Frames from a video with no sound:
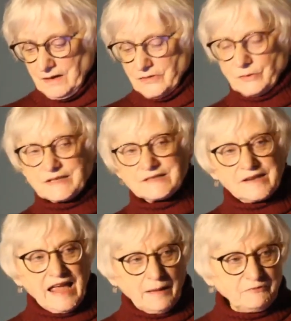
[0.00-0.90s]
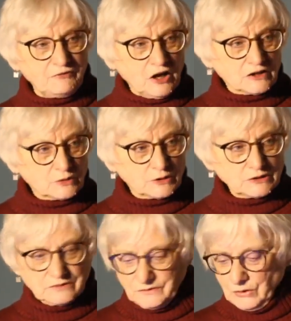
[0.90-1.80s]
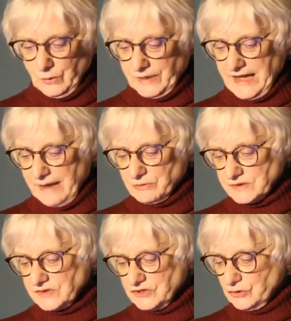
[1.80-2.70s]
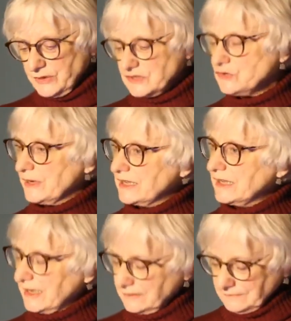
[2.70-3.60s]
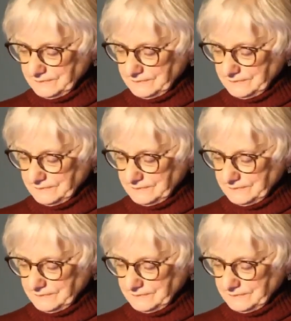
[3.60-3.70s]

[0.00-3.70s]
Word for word: There is a camp follower who enables Dewey's drinking,